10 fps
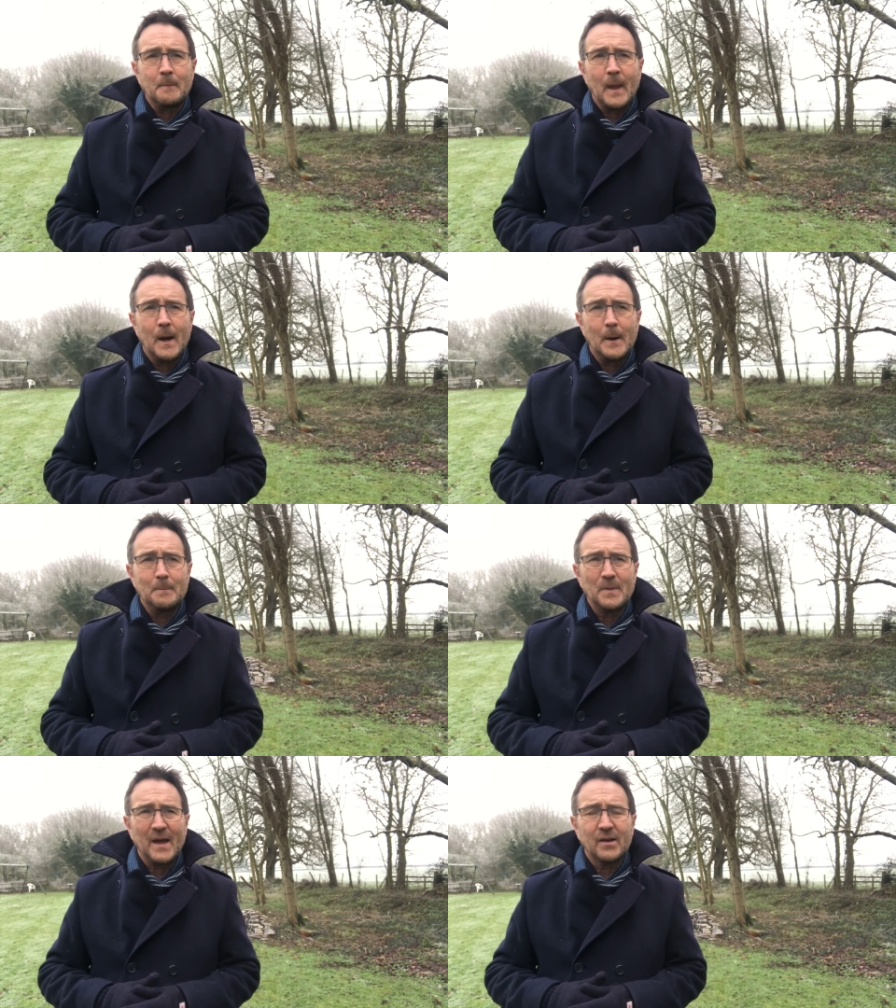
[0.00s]

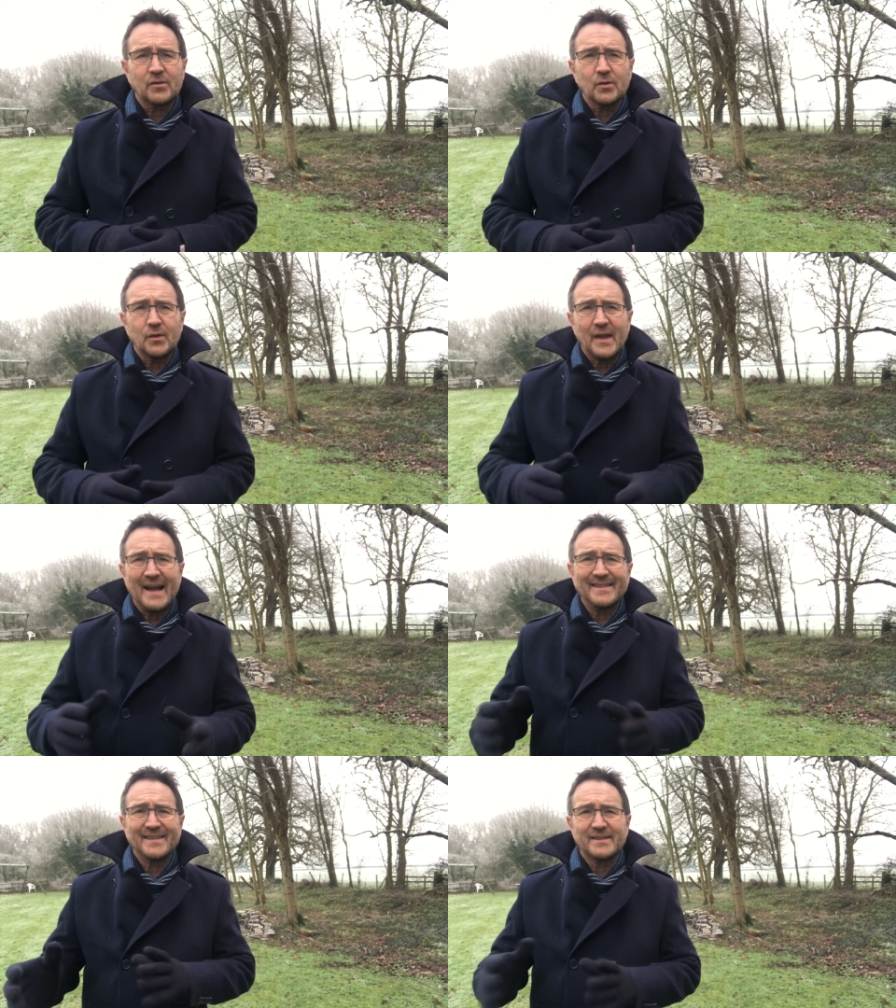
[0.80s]
um, and it's sort of the
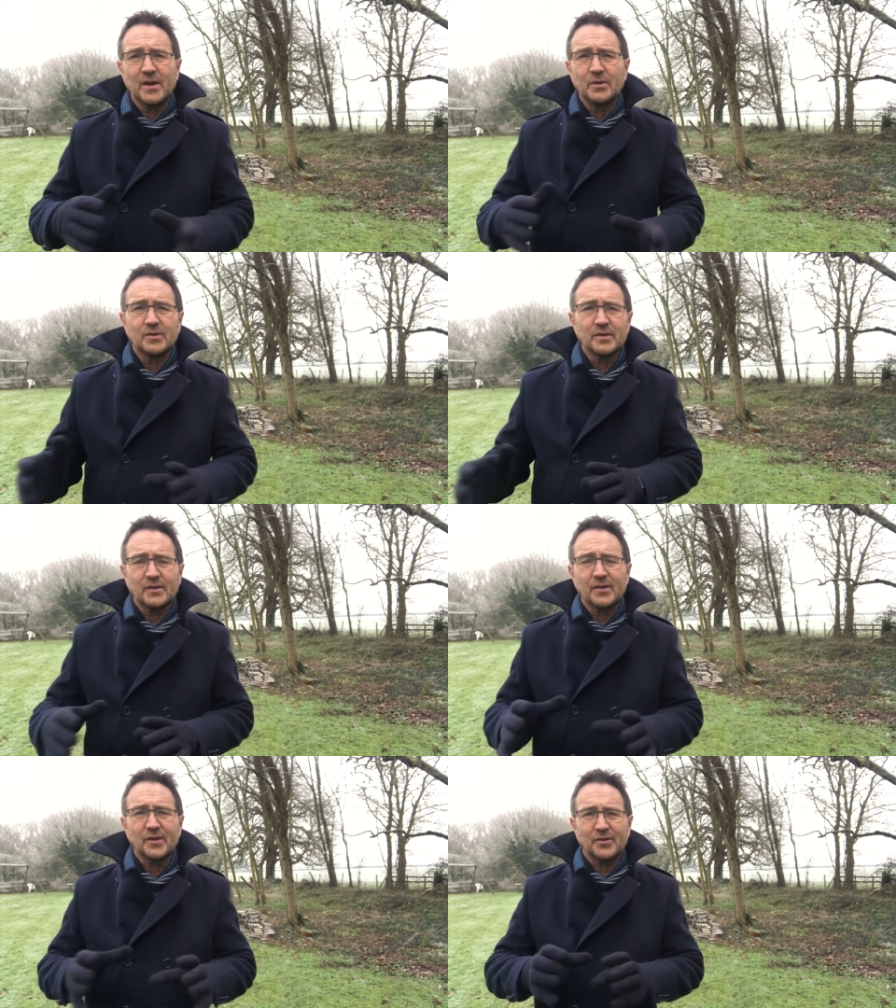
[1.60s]
antidote to
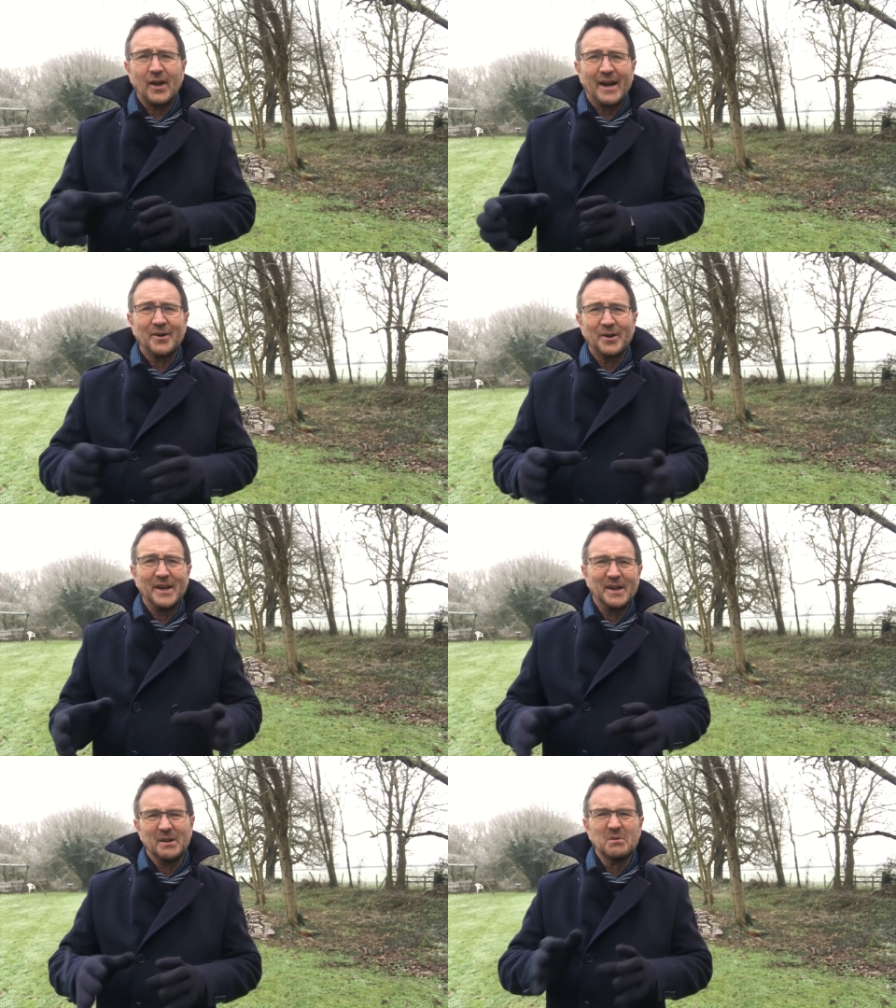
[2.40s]
the
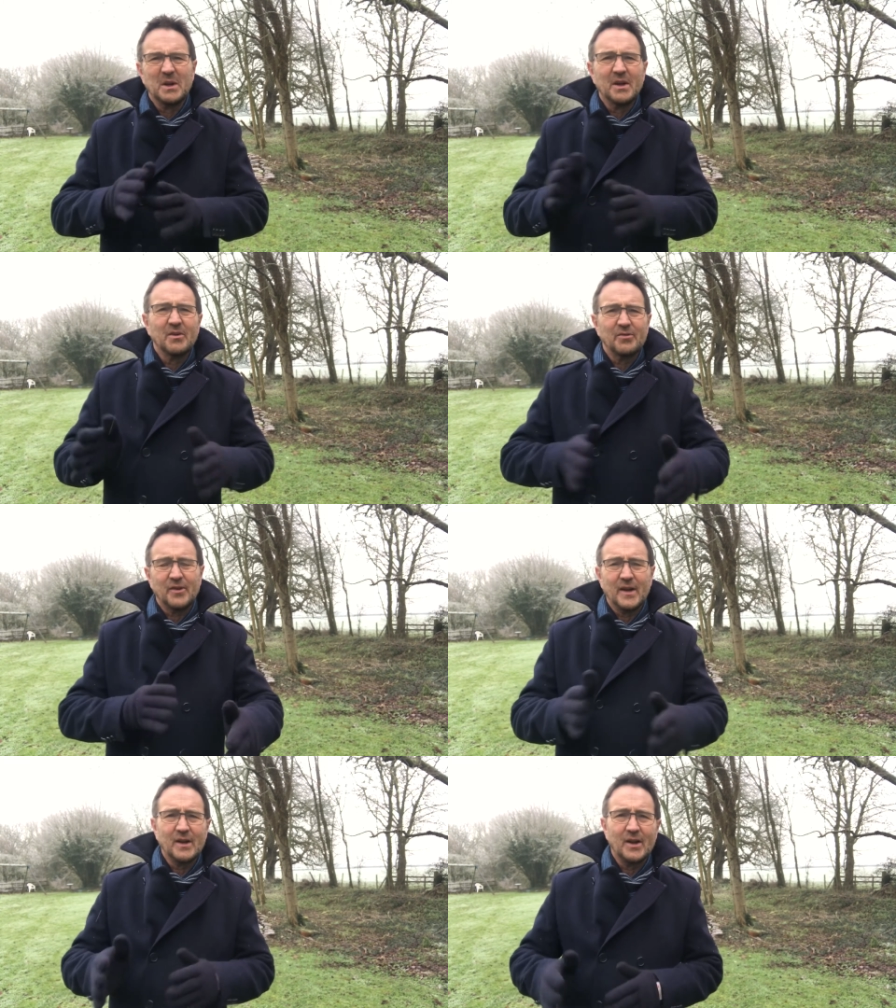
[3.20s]
saccharine
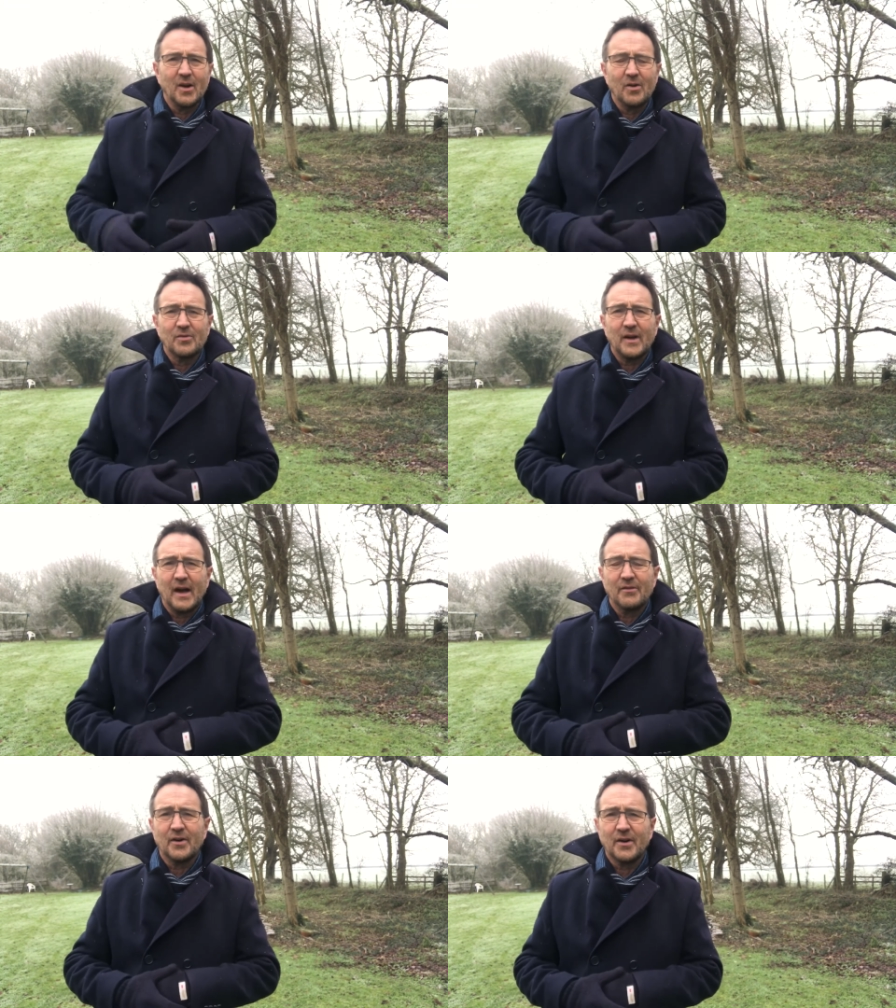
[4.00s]
feel of How
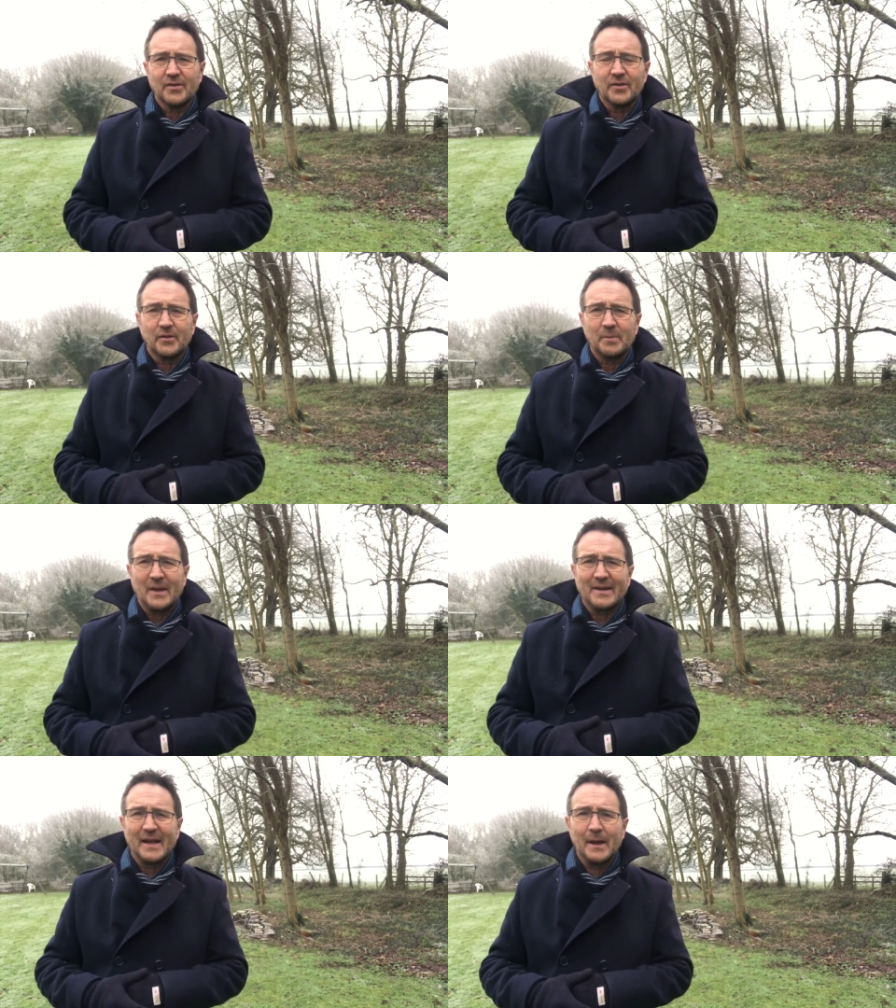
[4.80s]
Far Is It to
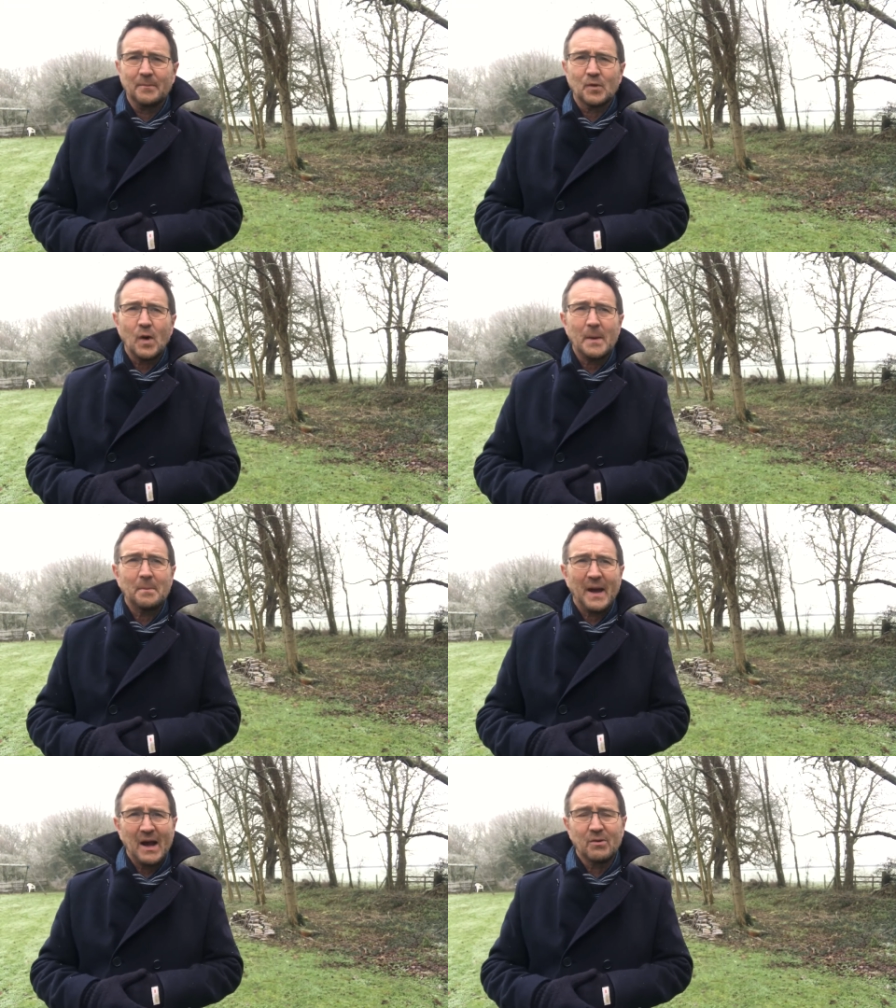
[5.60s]
Bethlehem, quite
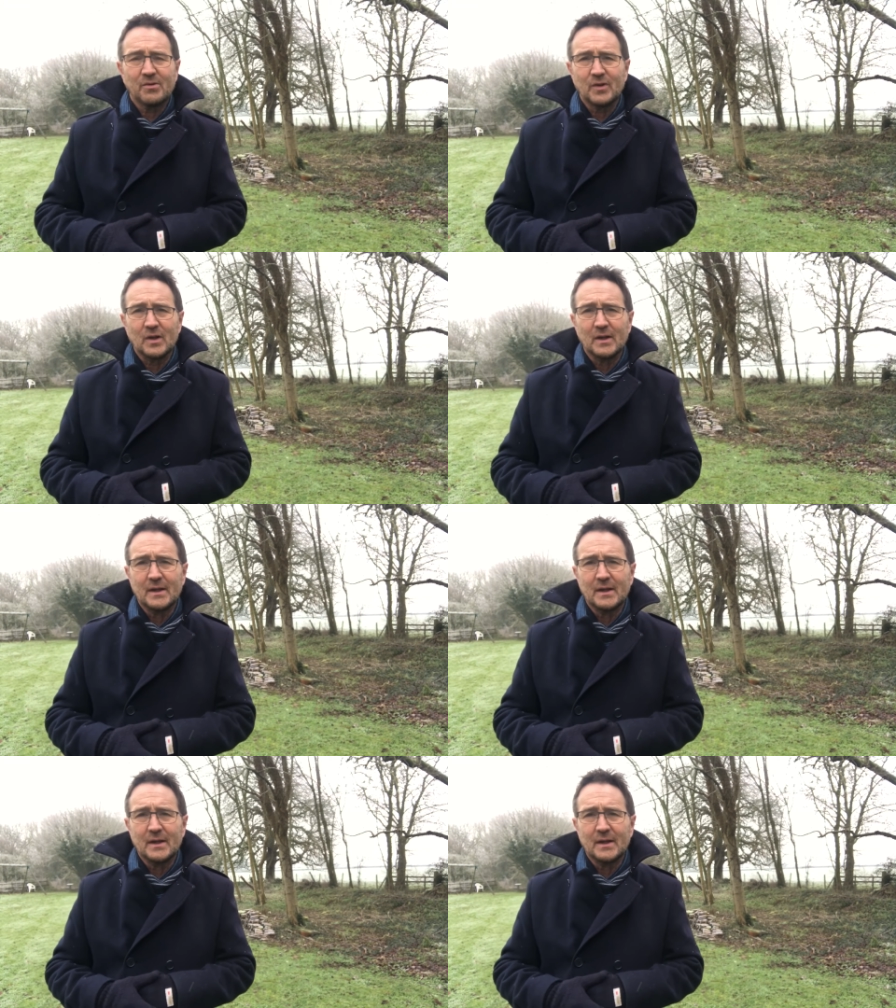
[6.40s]
powerful.